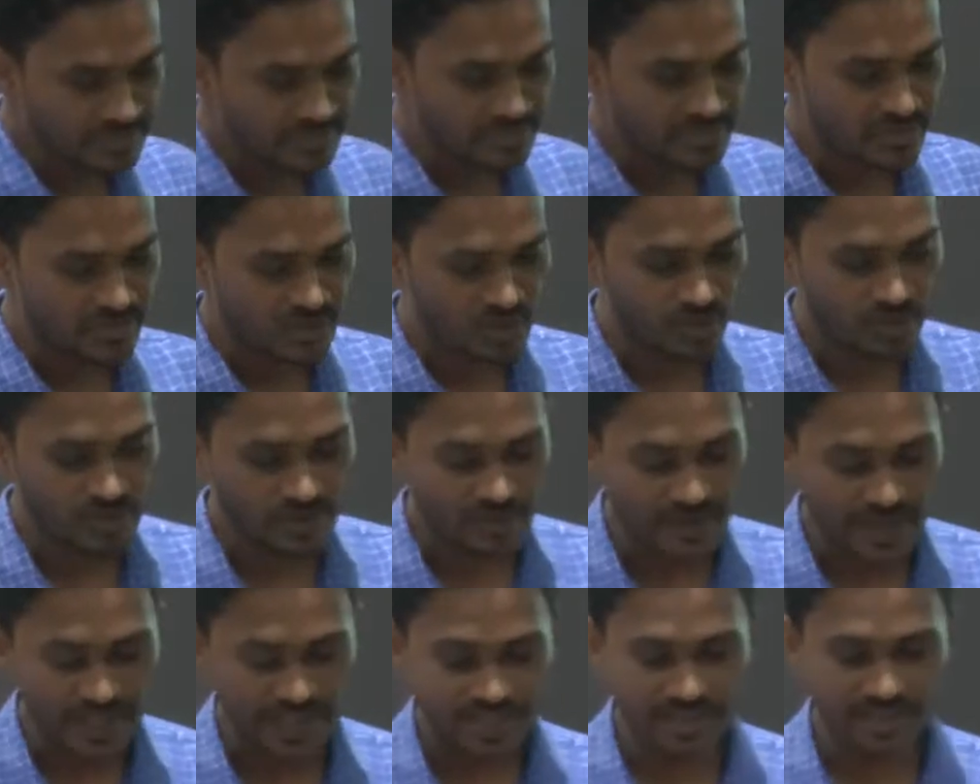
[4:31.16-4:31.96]
And so we
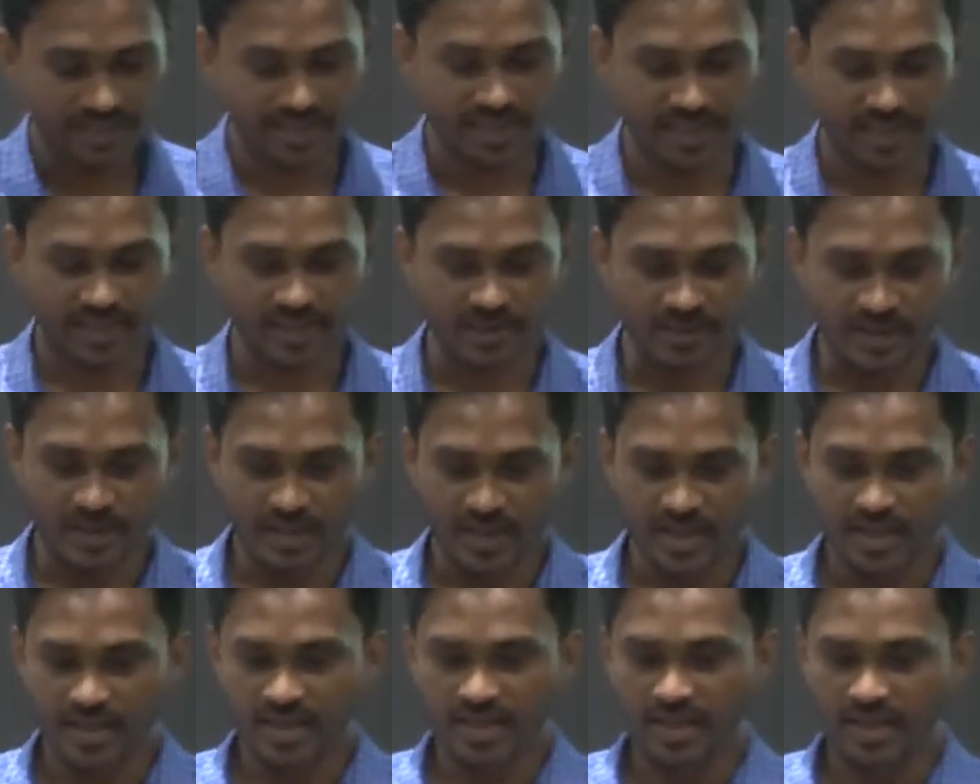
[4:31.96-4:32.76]
went in there,
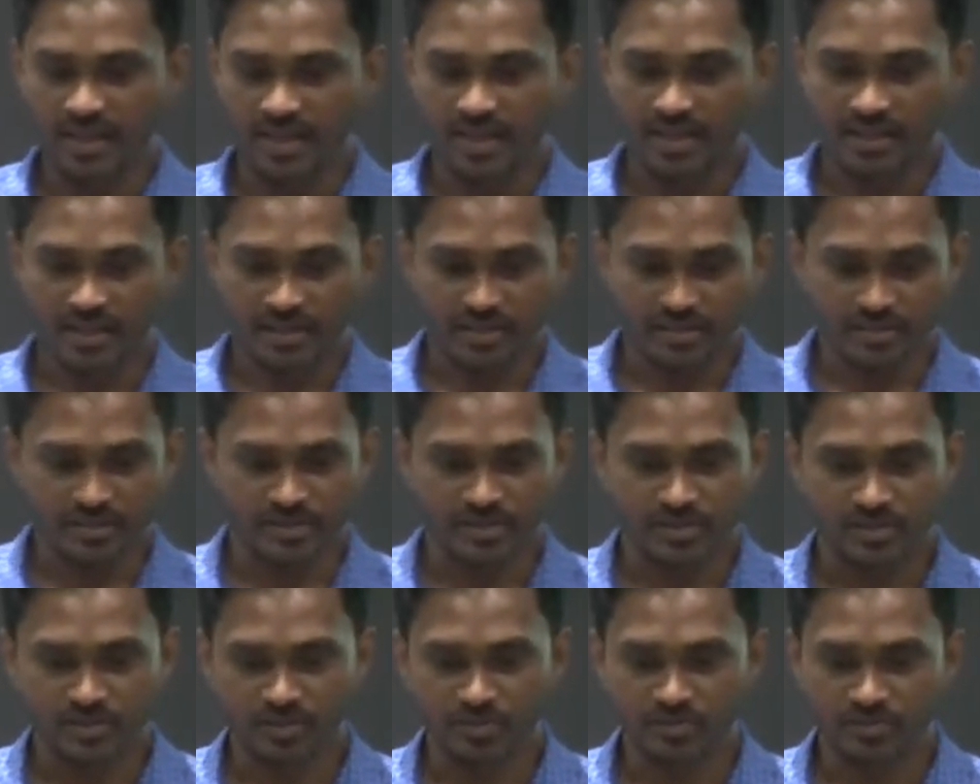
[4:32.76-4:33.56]

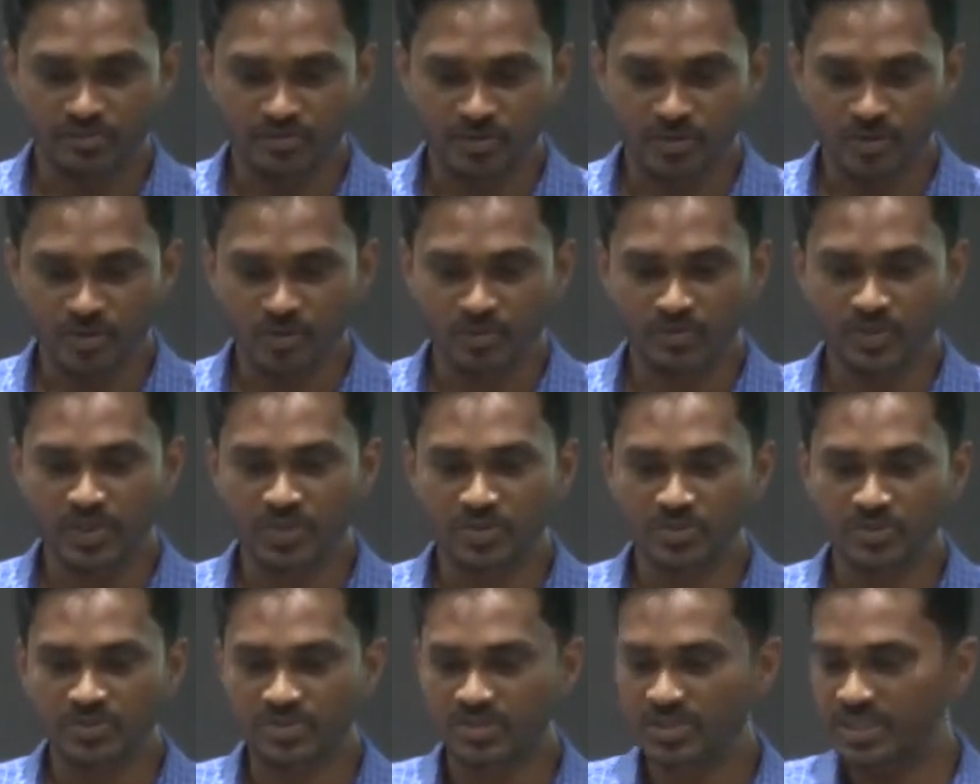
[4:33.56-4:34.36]
and all we
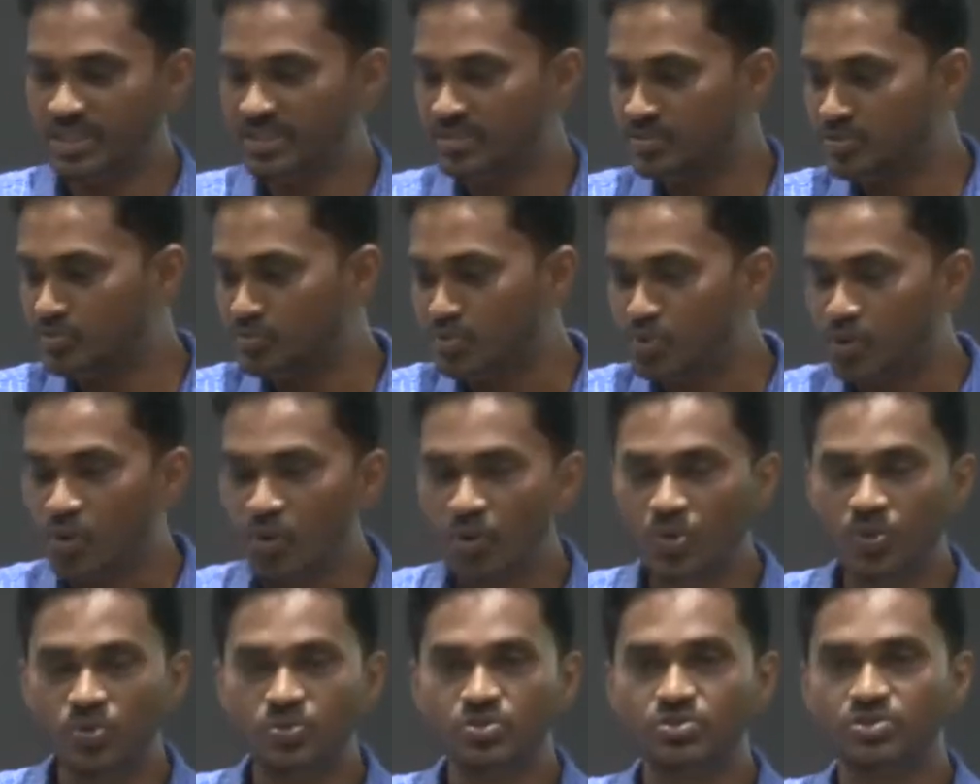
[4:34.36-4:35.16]
could see is
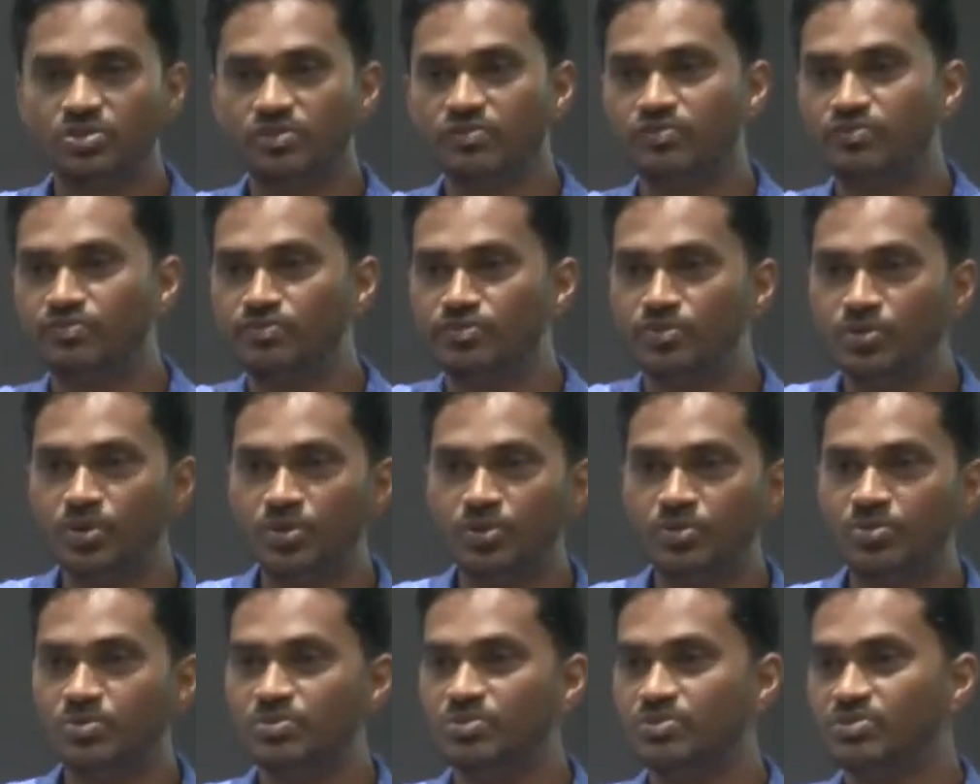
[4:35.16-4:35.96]
rows
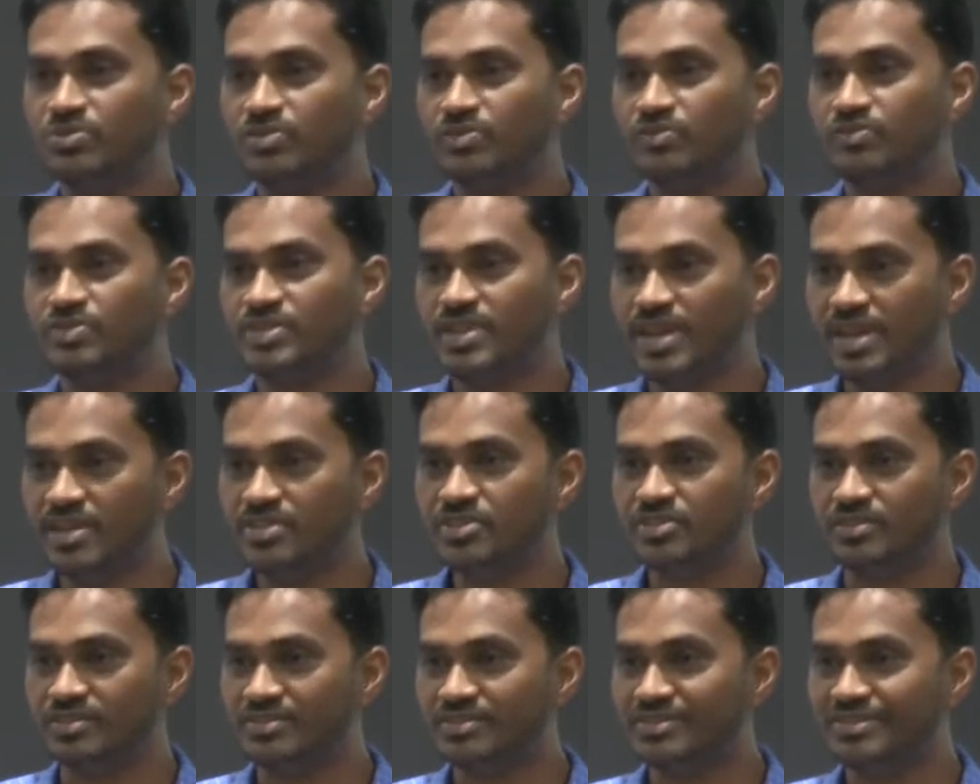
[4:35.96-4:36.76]
of
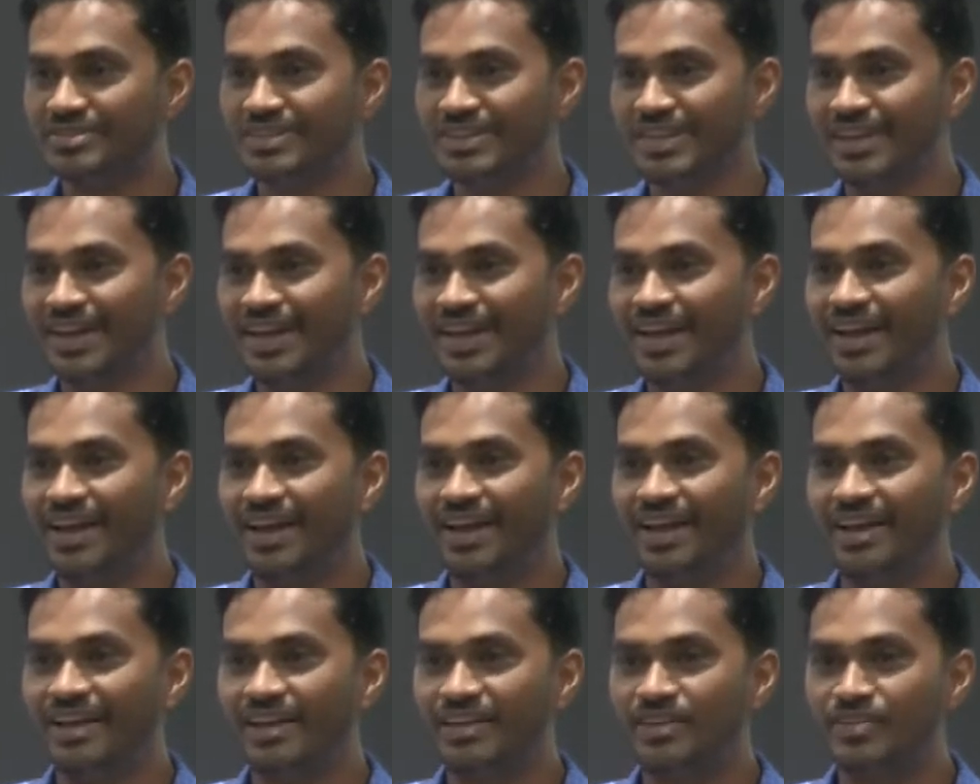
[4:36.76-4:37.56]
stations,
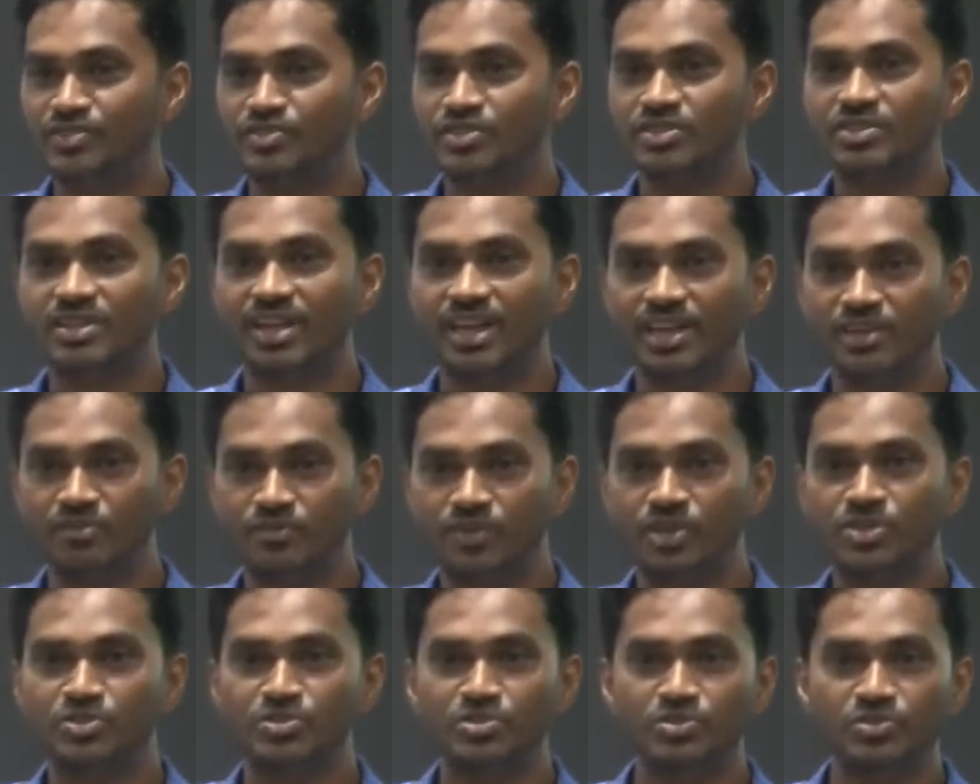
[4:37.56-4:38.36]
just like
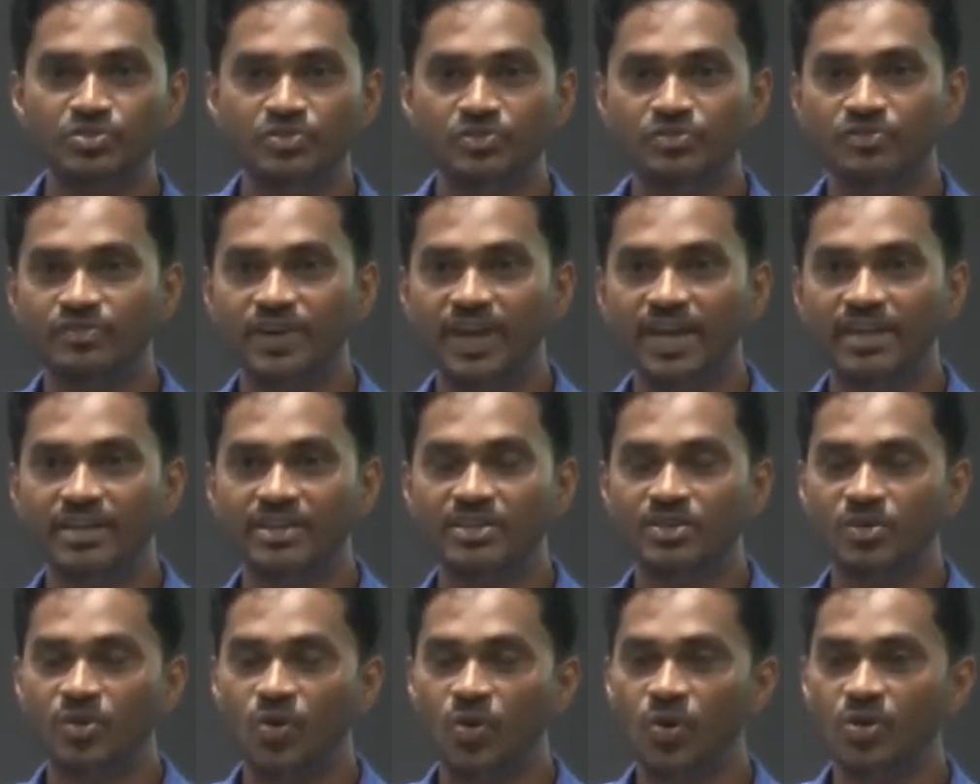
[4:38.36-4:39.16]
what you find
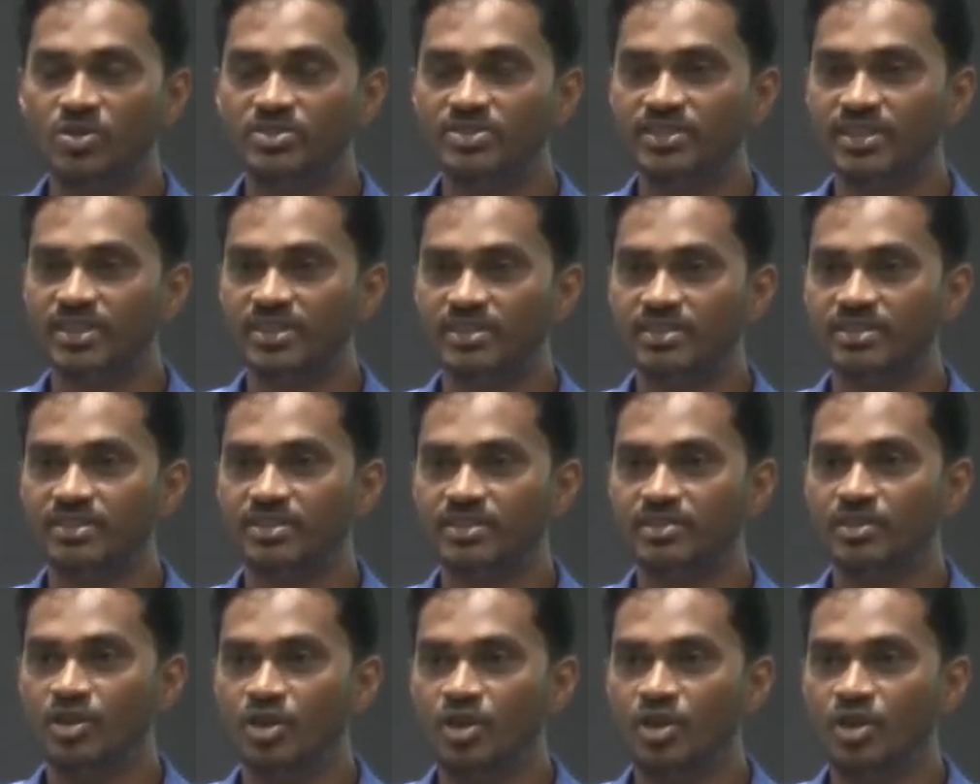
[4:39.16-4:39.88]
in a call center.